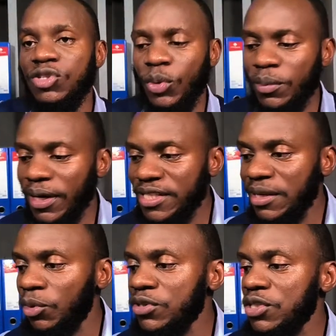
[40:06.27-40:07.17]
So when
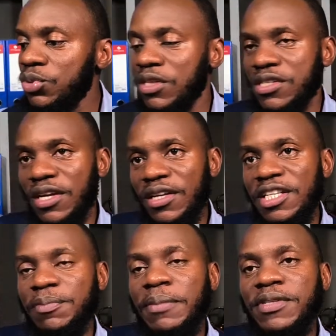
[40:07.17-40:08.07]
magnesium goes into the cell,
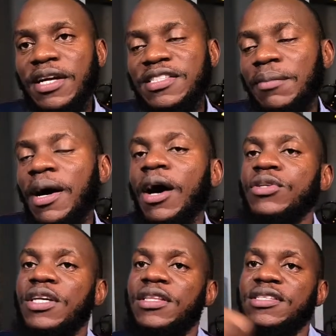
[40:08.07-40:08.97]
it pumps calcium
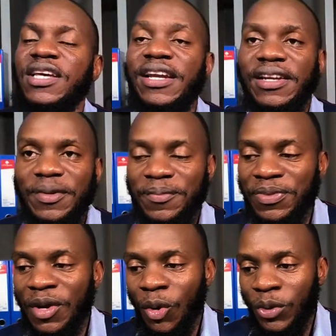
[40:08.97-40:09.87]
outside the cell.
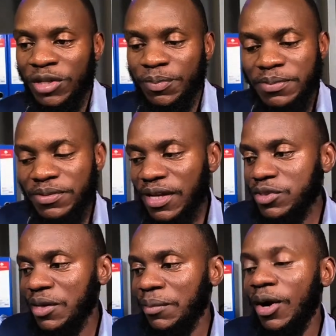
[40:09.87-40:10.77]
When it pumps
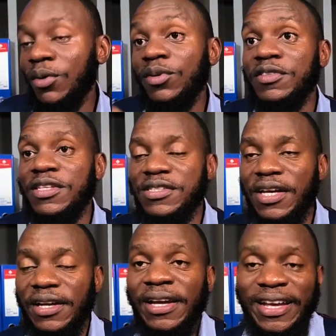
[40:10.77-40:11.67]
calcium out of the
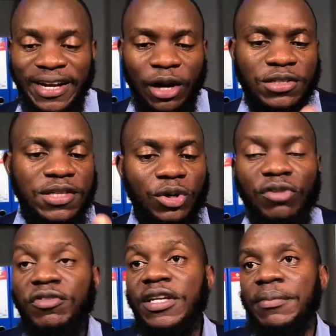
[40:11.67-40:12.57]
cell, now it's the role
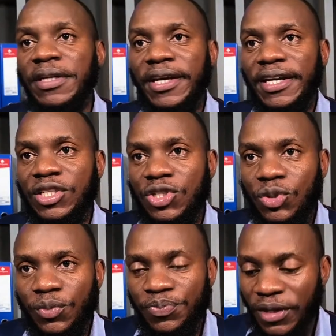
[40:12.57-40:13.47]
of vitamin
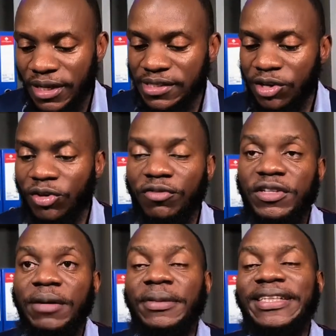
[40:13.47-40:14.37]
K2 and the role of
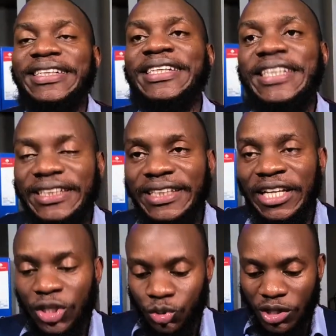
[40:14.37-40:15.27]
vitamin D
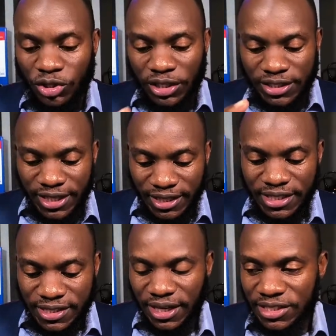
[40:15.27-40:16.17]
to actually take
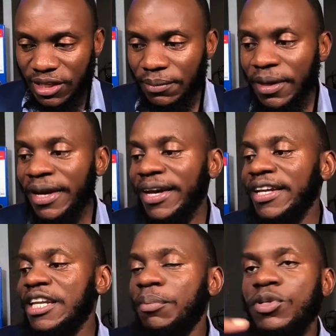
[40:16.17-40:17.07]
this calcium
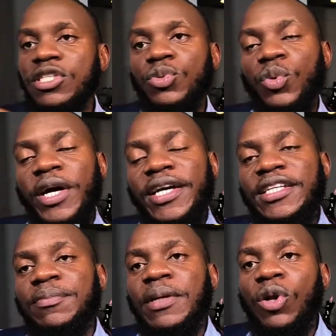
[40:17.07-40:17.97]
and deposit where
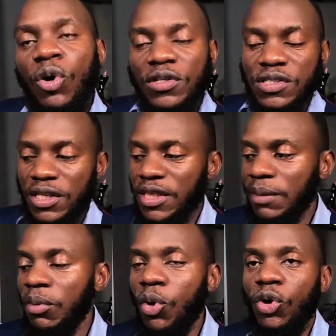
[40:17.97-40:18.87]
it belongs, in the
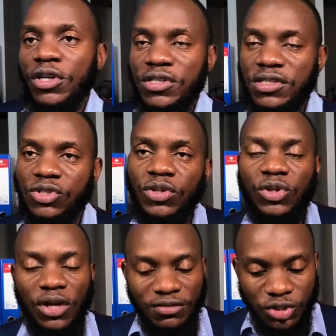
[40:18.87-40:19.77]
bones, so that
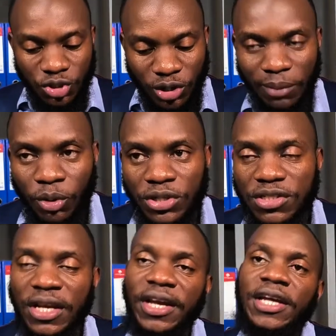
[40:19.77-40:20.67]
you have stronger bones
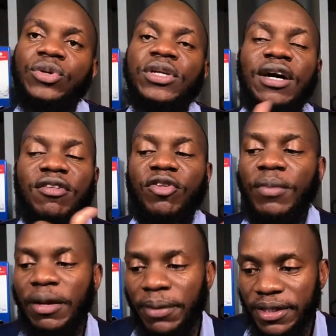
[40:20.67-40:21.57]
and you recover from
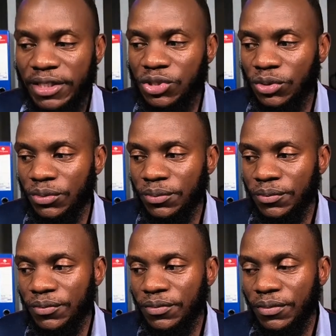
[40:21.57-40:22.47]
hypertension.
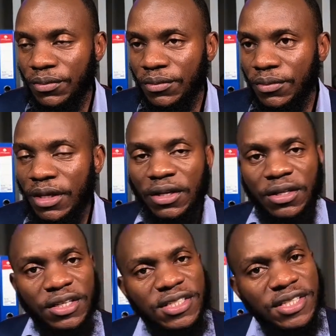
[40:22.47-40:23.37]

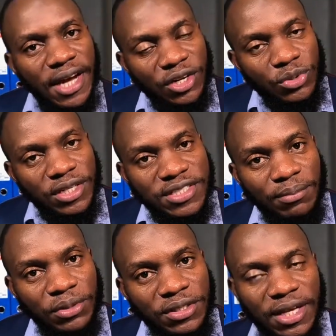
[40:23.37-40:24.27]
Is it hard to tell
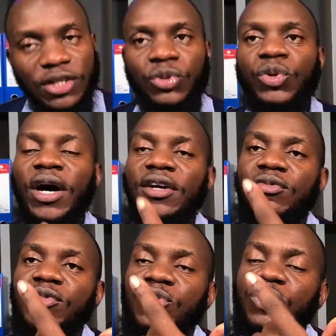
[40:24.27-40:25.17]
somebody that? Do
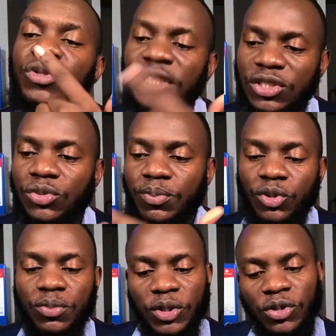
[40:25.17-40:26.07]
you need to
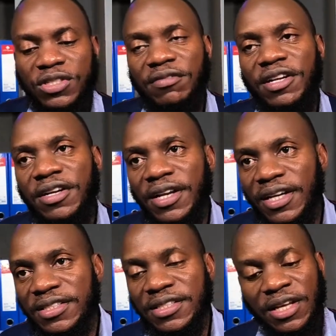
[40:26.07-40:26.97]
put me on 7
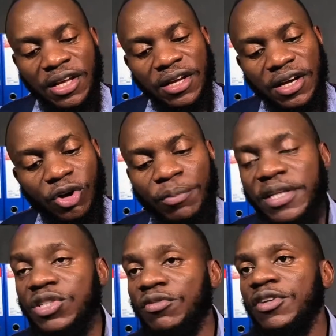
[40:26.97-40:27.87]
drugs, a
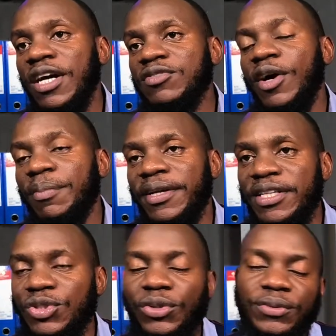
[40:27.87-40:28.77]
combination of drugs for hypertension?